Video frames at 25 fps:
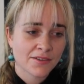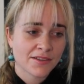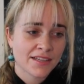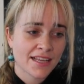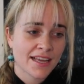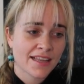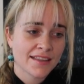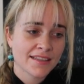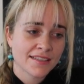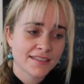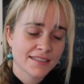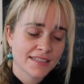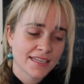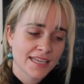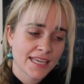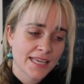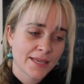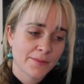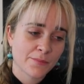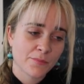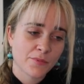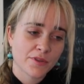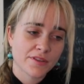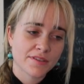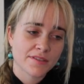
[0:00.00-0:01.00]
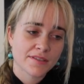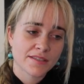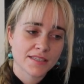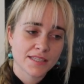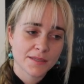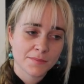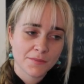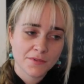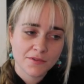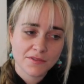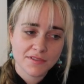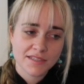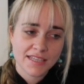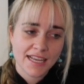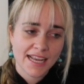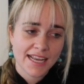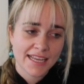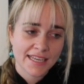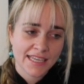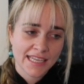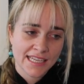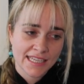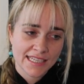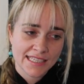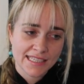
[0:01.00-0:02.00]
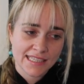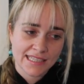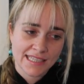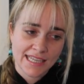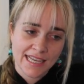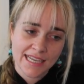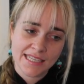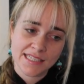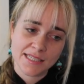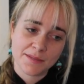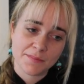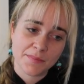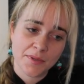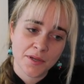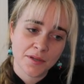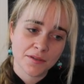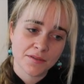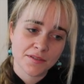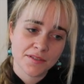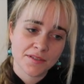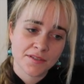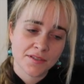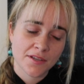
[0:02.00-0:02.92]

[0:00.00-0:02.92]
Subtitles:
on the other team with simultaneous laser bolts.